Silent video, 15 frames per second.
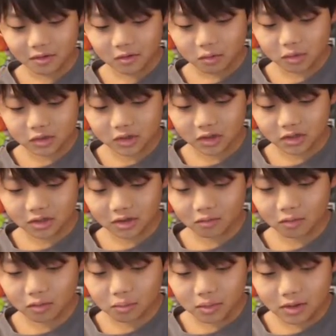which I think
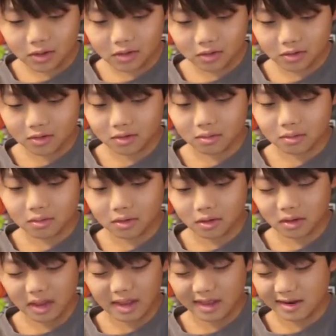would be good in
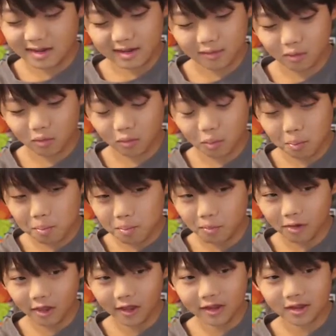any,
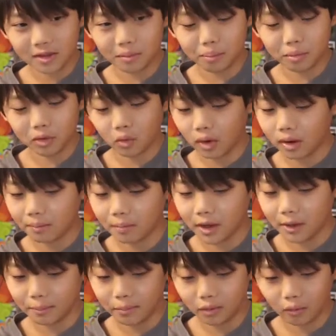like a
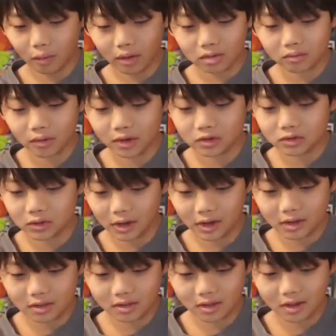my Blue Eyes White
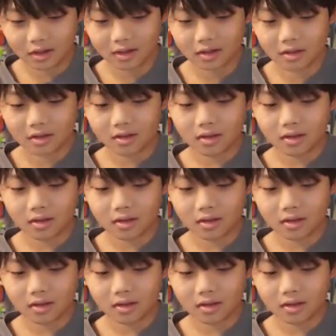Dragon deck,